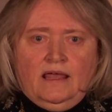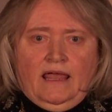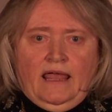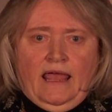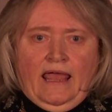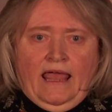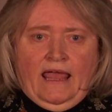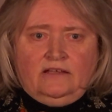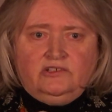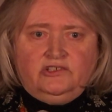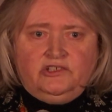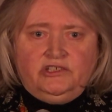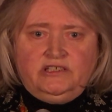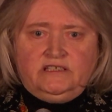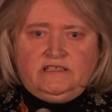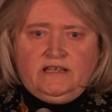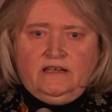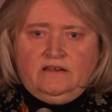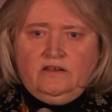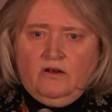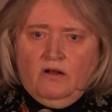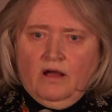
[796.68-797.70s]
and she
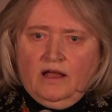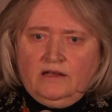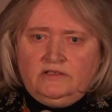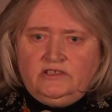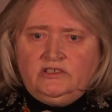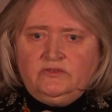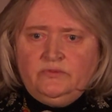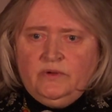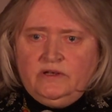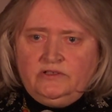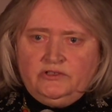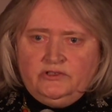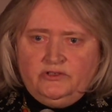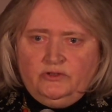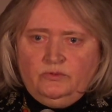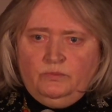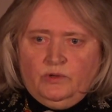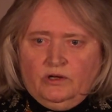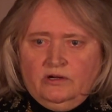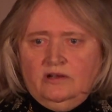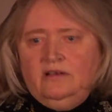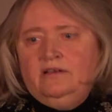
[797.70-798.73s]
said, I just read your new
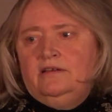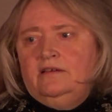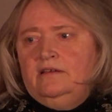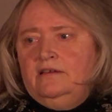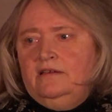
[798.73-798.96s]
book,